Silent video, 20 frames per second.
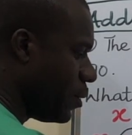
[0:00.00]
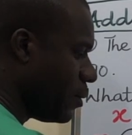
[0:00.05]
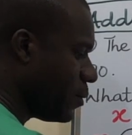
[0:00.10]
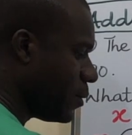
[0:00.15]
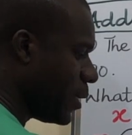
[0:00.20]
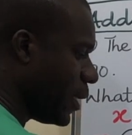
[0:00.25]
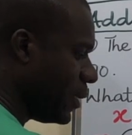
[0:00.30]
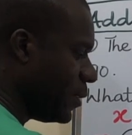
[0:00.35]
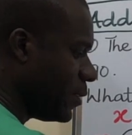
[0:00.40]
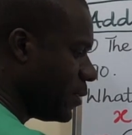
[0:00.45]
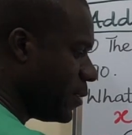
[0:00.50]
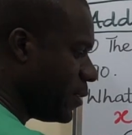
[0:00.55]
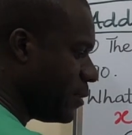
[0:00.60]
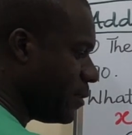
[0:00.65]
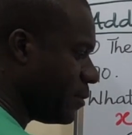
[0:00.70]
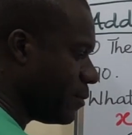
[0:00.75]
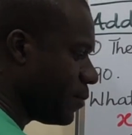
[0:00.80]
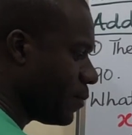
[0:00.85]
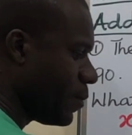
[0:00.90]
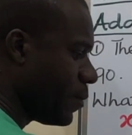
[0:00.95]
90.
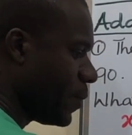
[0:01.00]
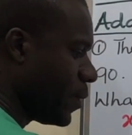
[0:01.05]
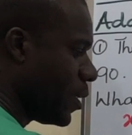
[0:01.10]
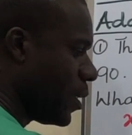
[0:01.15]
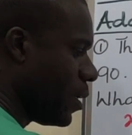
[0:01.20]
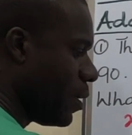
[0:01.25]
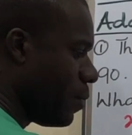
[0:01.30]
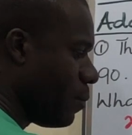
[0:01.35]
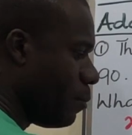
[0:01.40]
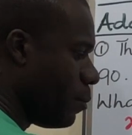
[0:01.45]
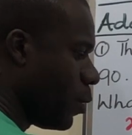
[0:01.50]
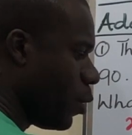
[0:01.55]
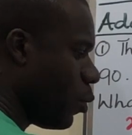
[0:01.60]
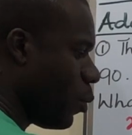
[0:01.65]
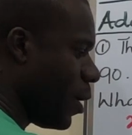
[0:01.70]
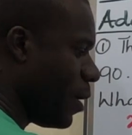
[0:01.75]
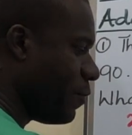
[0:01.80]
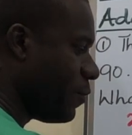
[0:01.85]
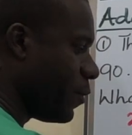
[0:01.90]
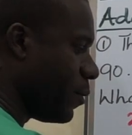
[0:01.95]

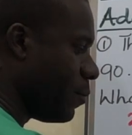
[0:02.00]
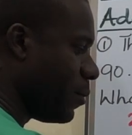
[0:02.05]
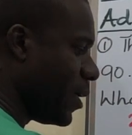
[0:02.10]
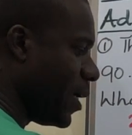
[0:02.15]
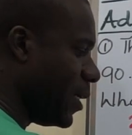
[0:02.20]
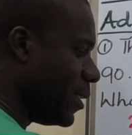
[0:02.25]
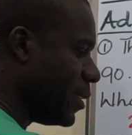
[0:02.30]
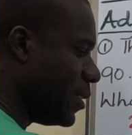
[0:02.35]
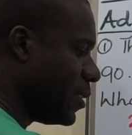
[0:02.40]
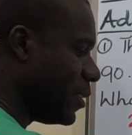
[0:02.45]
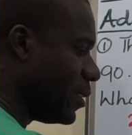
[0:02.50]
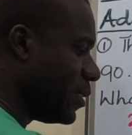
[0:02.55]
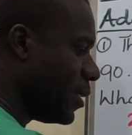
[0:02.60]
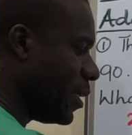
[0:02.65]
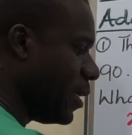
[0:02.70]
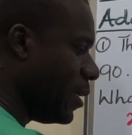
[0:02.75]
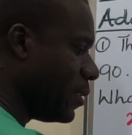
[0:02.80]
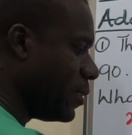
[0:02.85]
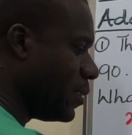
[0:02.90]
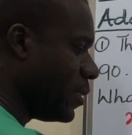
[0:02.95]
Borrow 1 from 9, this is
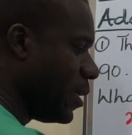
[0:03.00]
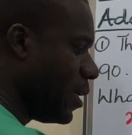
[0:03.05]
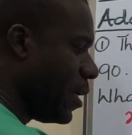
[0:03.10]
8.